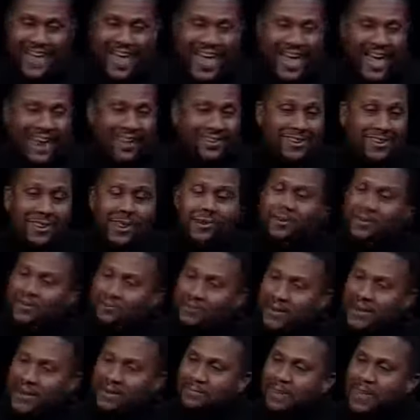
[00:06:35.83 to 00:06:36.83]
I, you know what's
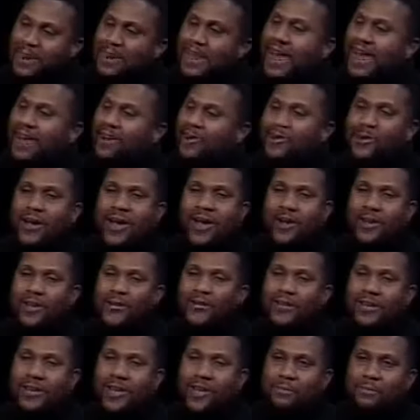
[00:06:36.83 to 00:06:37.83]
funny about it? I don't know how
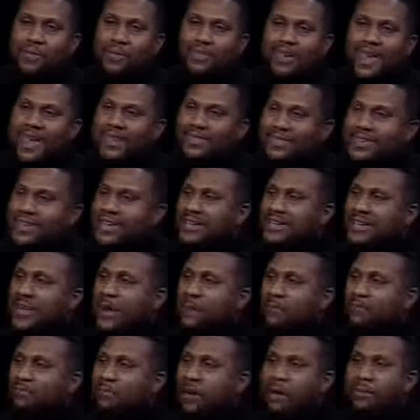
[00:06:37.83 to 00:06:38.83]
old Tom is. I think
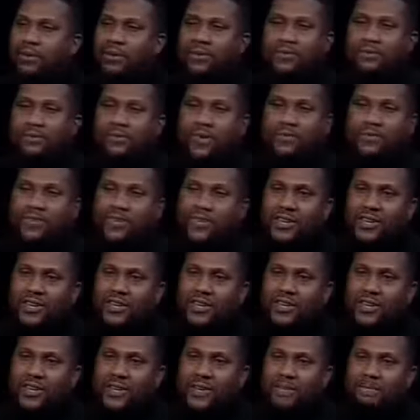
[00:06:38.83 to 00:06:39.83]
Tom is probably
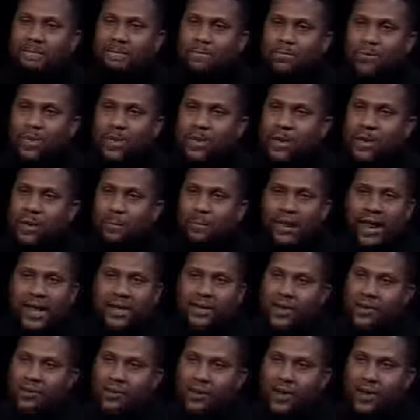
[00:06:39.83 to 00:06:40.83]
50-ish, um, but I
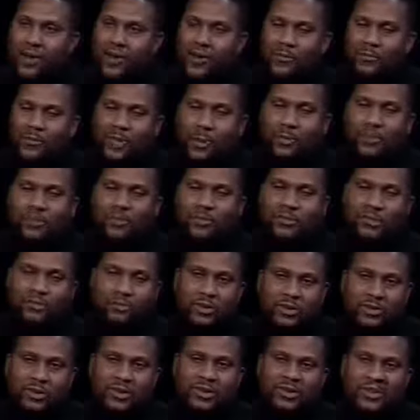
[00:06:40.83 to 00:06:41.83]
don't know. And what's
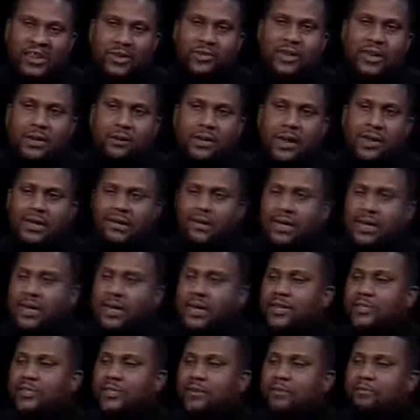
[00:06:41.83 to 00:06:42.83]
what's deceiving about his
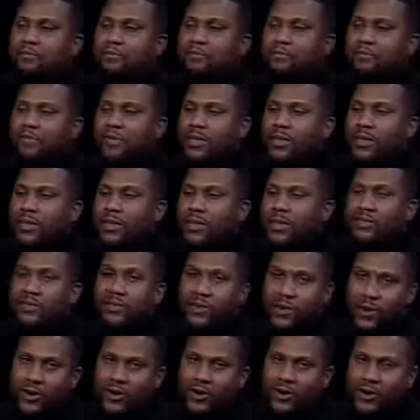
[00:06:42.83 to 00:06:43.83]
age? Uh,
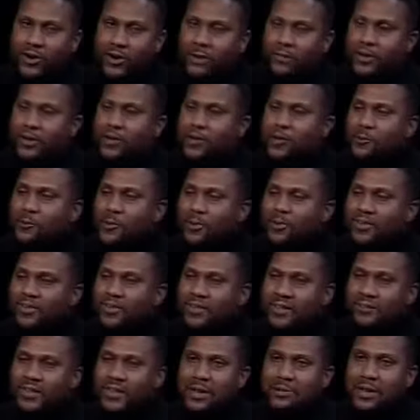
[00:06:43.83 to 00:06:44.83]
sorry, Tom. What's
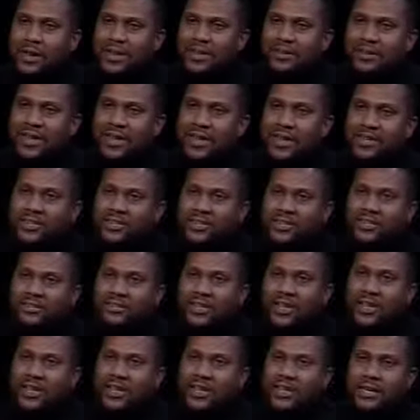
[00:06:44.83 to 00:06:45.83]
deceiving about his age is
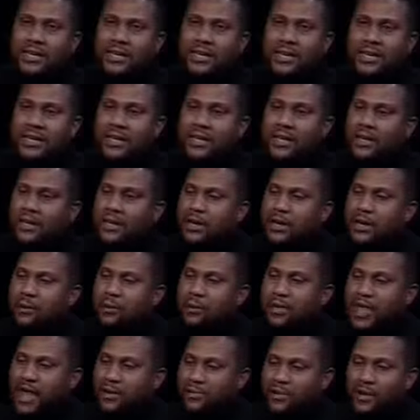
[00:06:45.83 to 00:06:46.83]
that he uh,
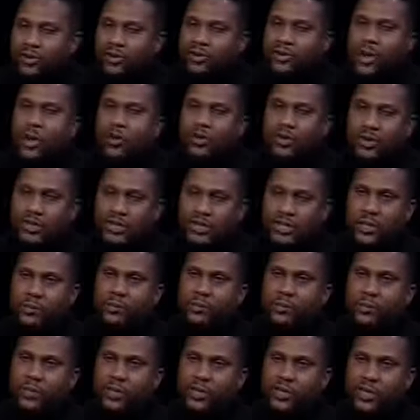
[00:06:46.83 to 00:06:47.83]
we have an adult
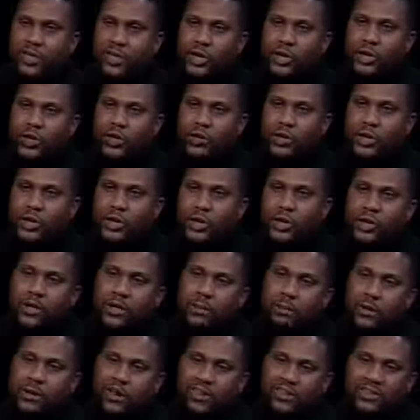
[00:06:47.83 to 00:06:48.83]
contemporary show,
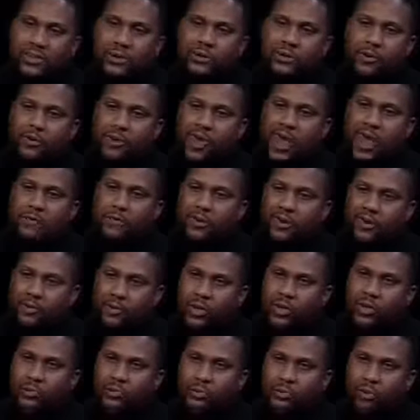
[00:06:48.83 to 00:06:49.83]
but his demographic is
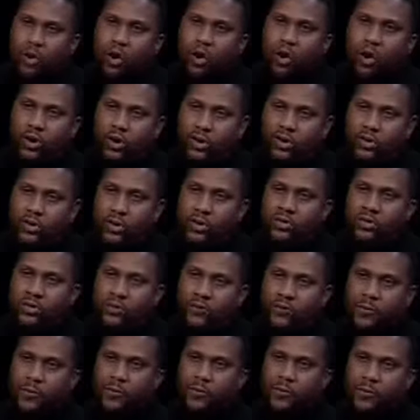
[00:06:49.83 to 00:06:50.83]
rather broad in terms of the
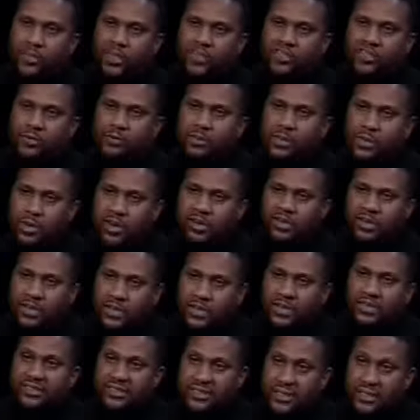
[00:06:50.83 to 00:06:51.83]
folk who listen because he
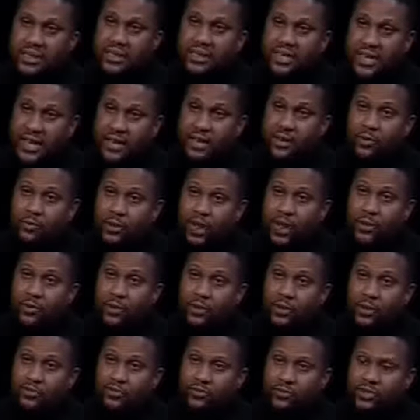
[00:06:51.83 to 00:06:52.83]
is syndicated around the
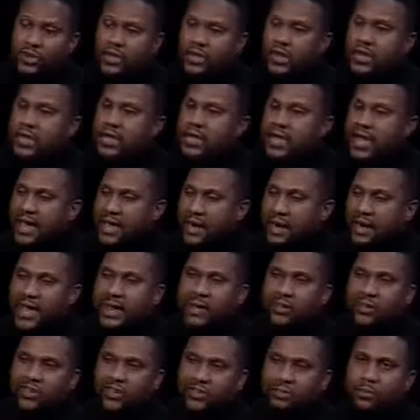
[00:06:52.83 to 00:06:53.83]
country, and a lot
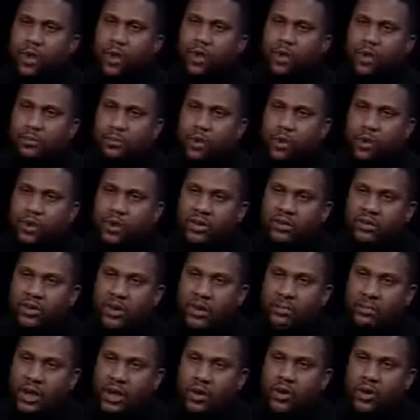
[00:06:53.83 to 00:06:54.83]
of the smaller markets,
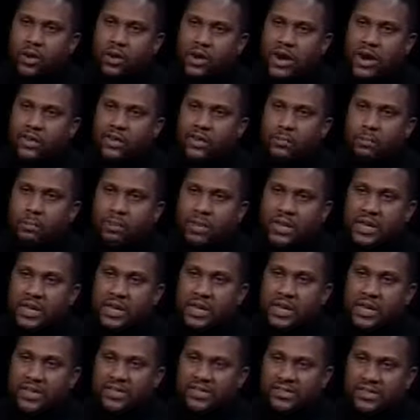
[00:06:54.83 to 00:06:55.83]
like what I call a lot of the
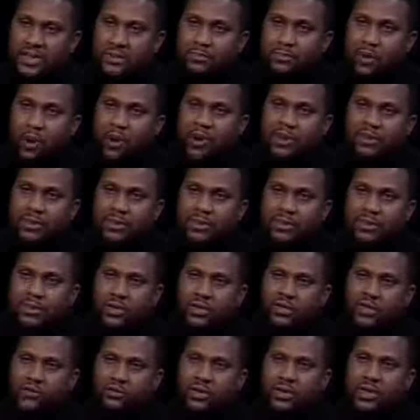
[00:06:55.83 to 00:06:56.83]
B and C markets in this
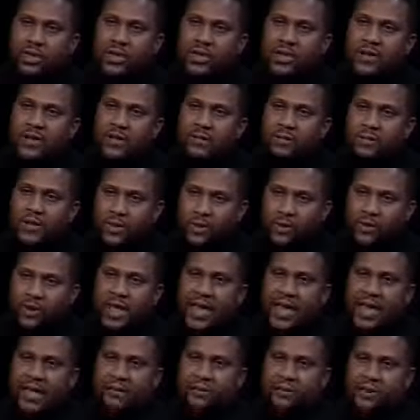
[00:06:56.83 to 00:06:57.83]
country, they don't
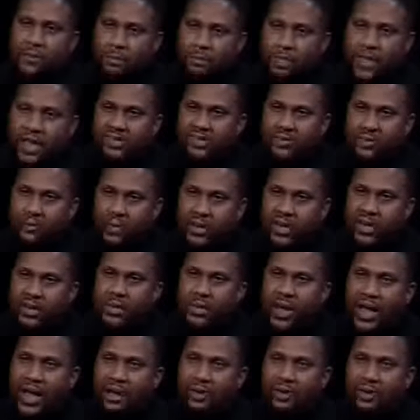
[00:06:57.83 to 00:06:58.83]
have the best
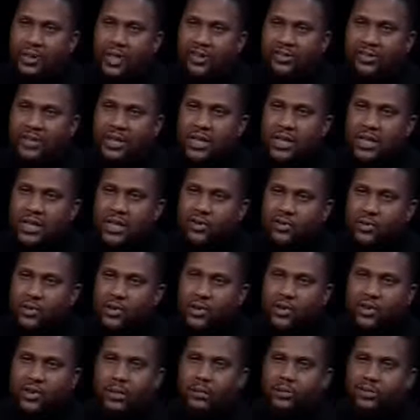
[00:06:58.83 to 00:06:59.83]
radio outlets, and so
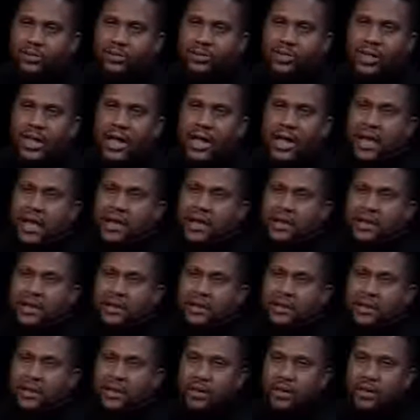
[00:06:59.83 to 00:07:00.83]
here comes this guy
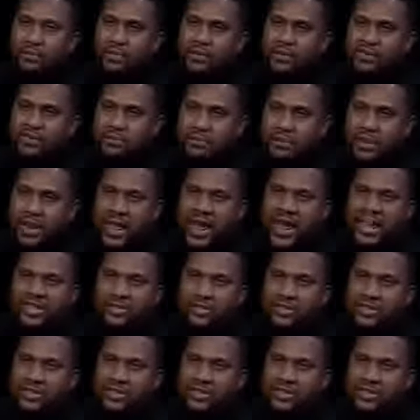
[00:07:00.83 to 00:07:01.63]
uh, with this nationally